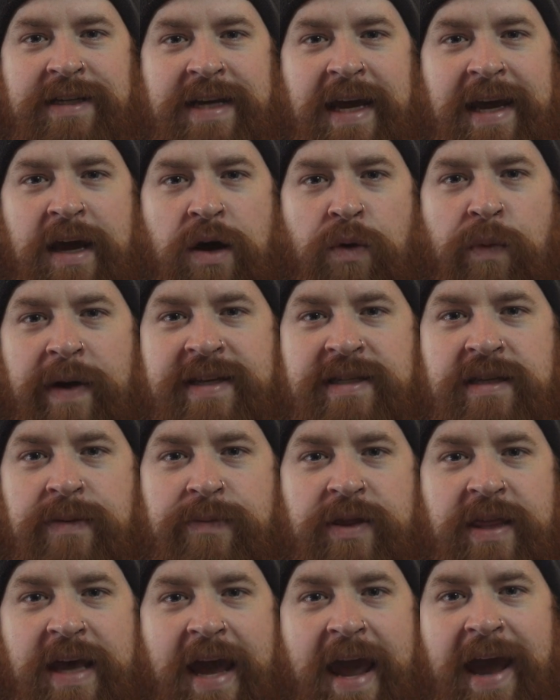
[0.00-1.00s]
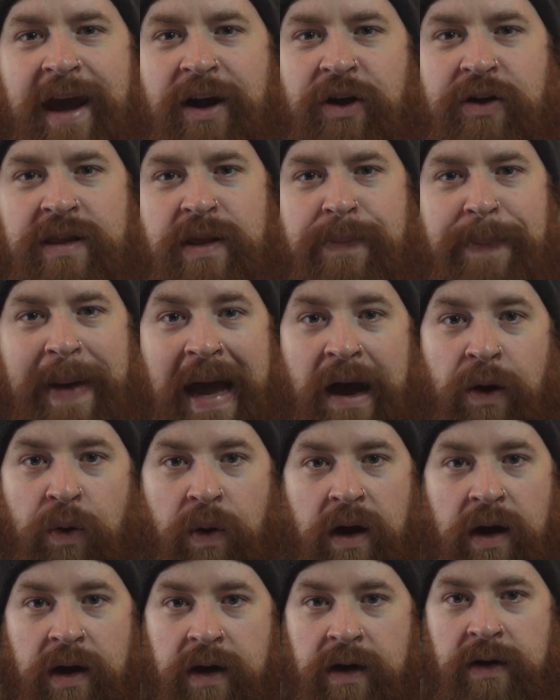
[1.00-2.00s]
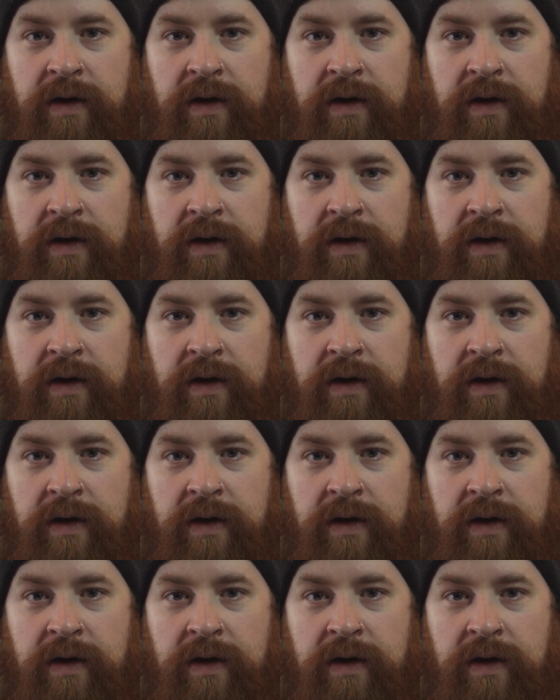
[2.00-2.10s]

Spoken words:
of taking away some of the anger and the power.